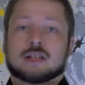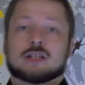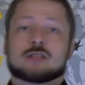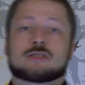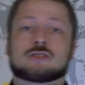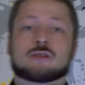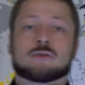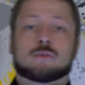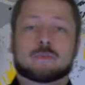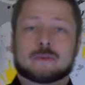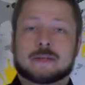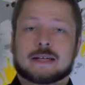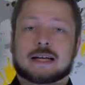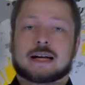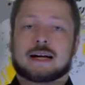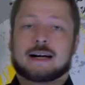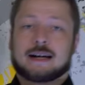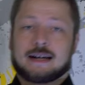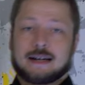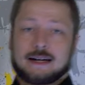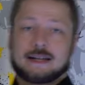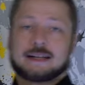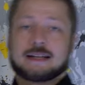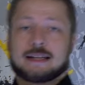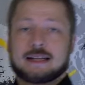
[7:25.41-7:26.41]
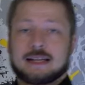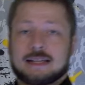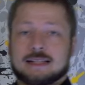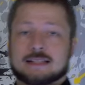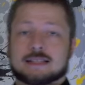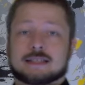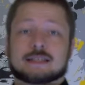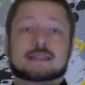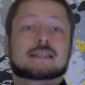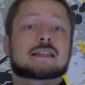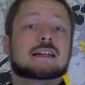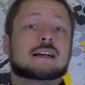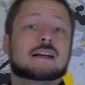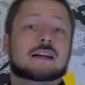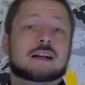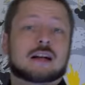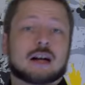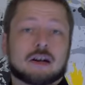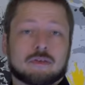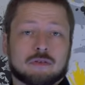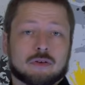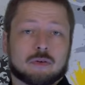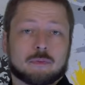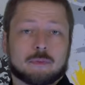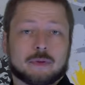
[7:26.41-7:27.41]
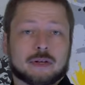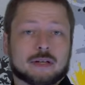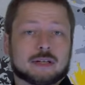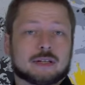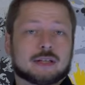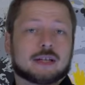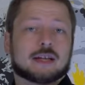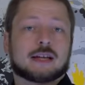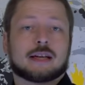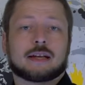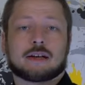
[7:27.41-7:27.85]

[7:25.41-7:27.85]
So we are against the government.